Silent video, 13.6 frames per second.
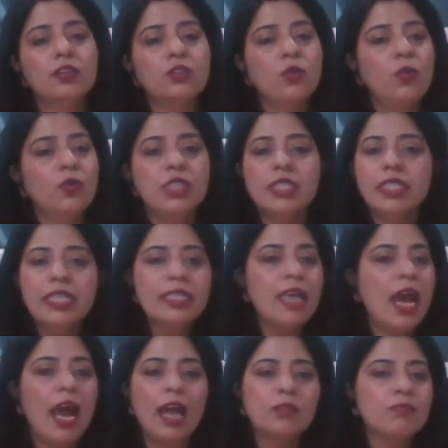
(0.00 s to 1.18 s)
So she didn't
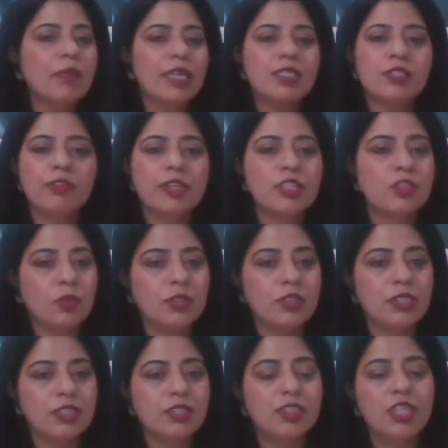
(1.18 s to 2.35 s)
had much
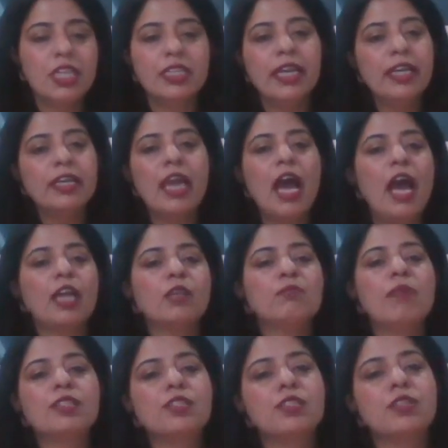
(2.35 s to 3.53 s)
resources. She didn't had
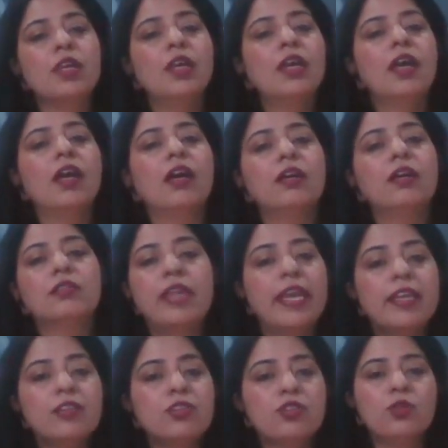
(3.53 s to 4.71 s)
much
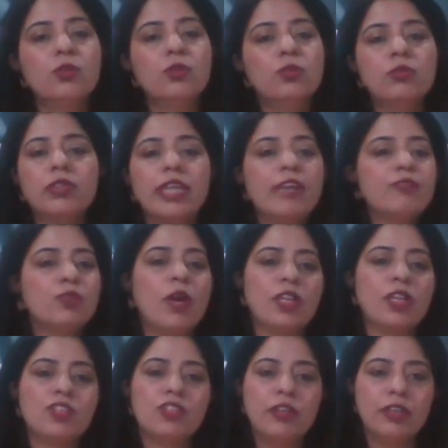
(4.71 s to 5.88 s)
things to give to her
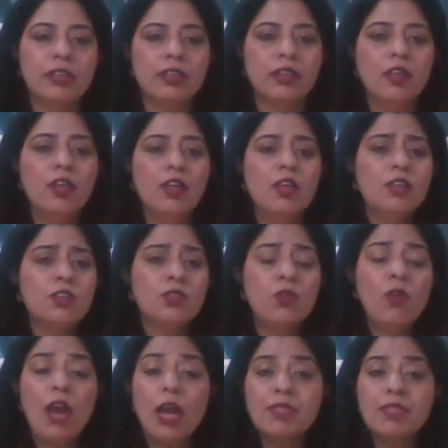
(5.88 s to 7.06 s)
children.
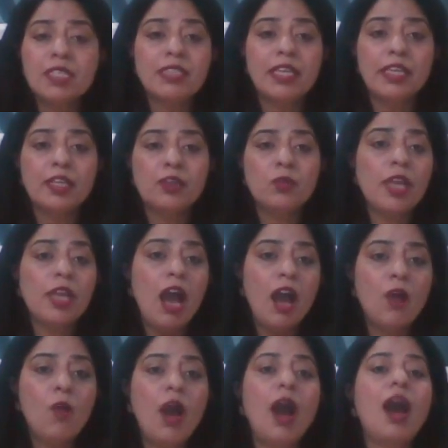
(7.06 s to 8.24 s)
So I'm just telling you
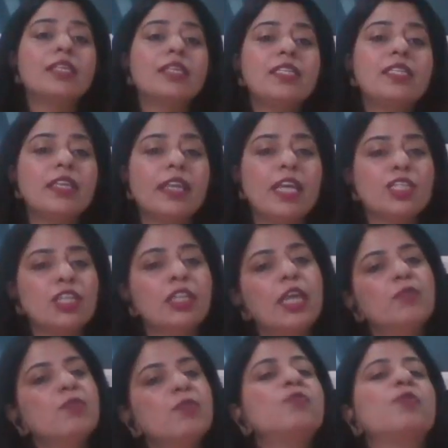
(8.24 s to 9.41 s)
how art integration
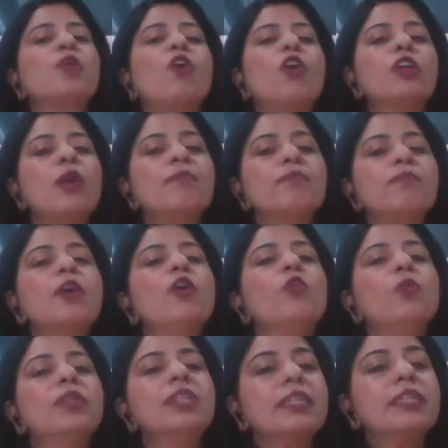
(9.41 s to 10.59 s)
can be brought up
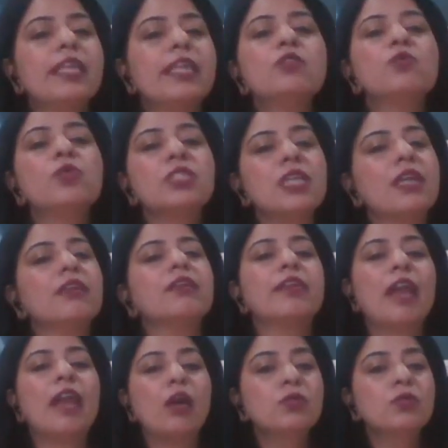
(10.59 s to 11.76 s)
with the things which are
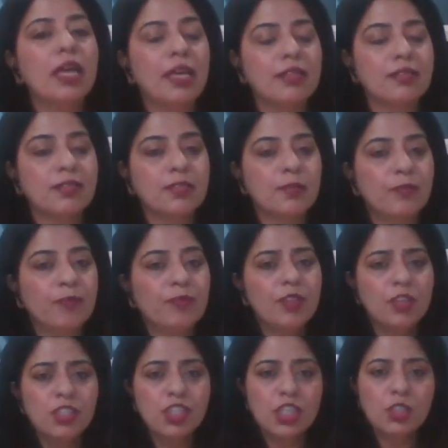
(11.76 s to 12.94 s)
around us.
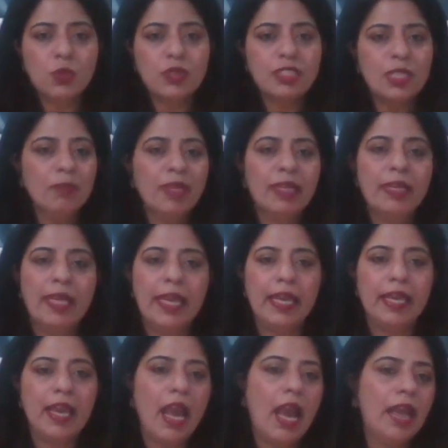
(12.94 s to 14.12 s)
She took some
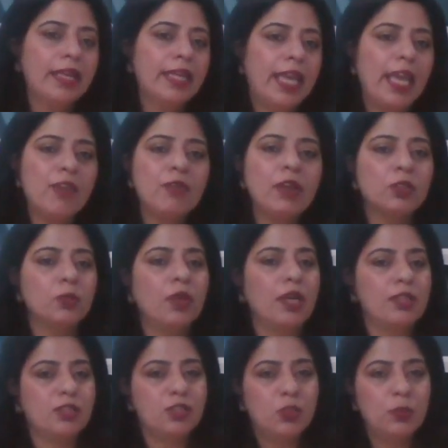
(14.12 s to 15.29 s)
clay and gave her to her
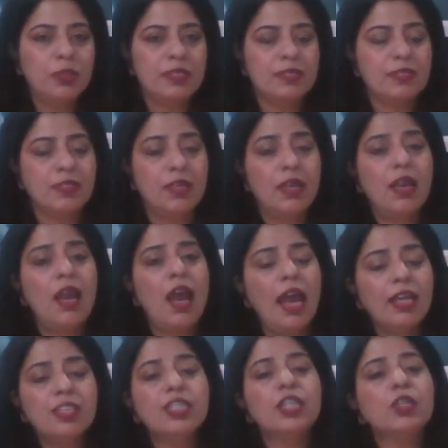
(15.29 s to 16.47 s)
students,
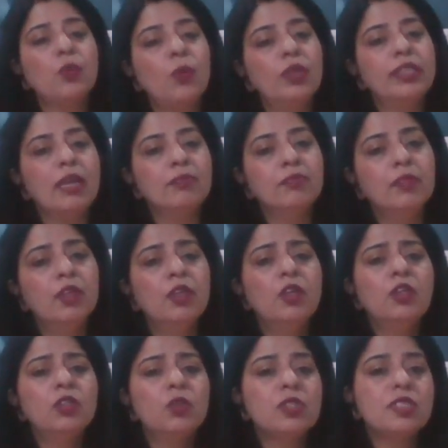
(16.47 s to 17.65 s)
and she told them
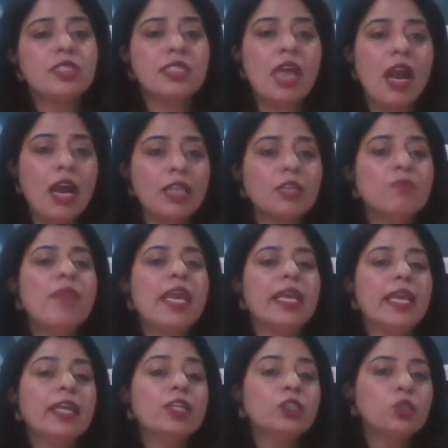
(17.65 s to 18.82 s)
to start
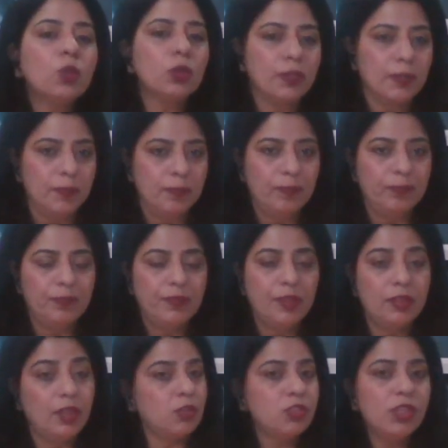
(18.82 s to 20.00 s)
making tooth.
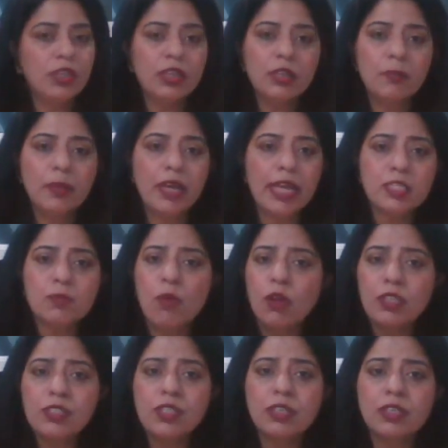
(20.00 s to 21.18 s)
Now, children were like
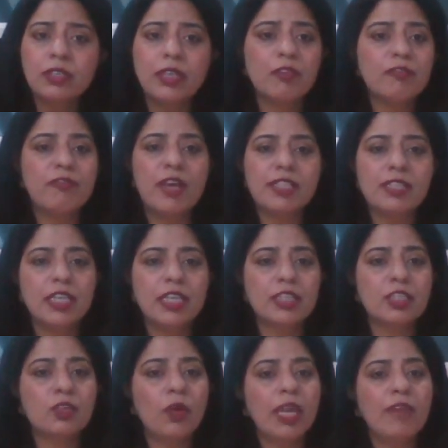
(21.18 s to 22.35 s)
small children, they were
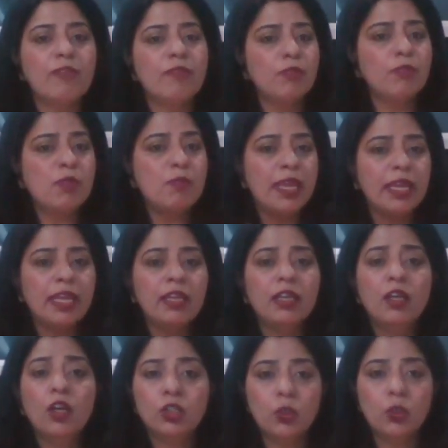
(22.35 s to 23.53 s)
fascinated. Okay, we will be making
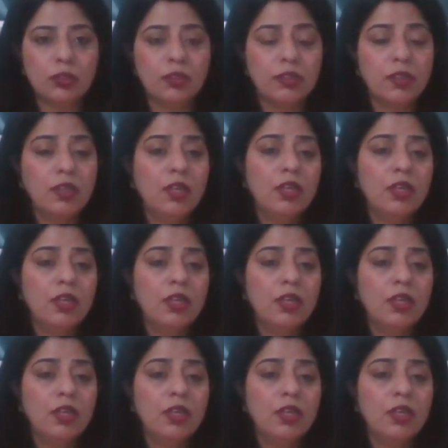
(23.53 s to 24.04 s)
tooth.